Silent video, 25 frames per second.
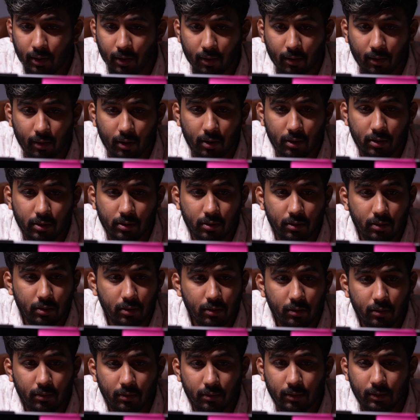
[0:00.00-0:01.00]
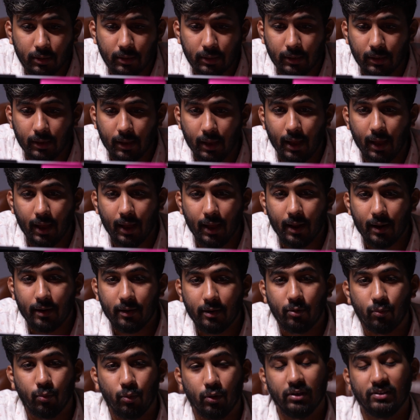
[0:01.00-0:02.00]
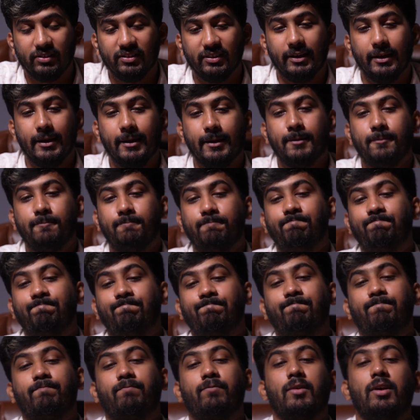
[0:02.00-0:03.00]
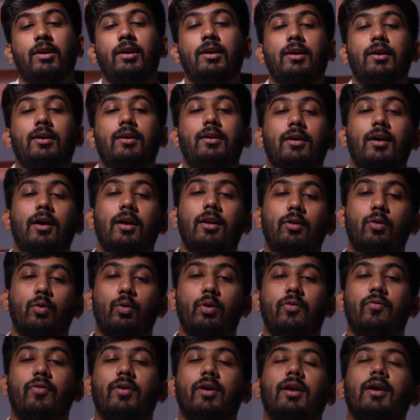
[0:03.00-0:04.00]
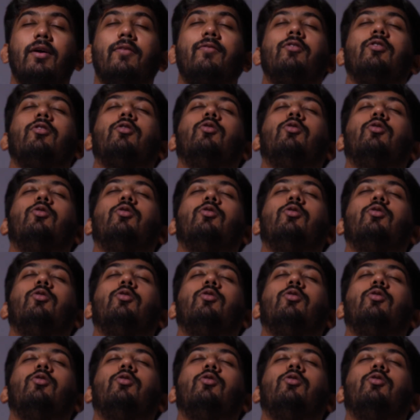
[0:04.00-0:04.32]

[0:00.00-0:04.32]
Run, and it works again. Yeah, I'll notify her after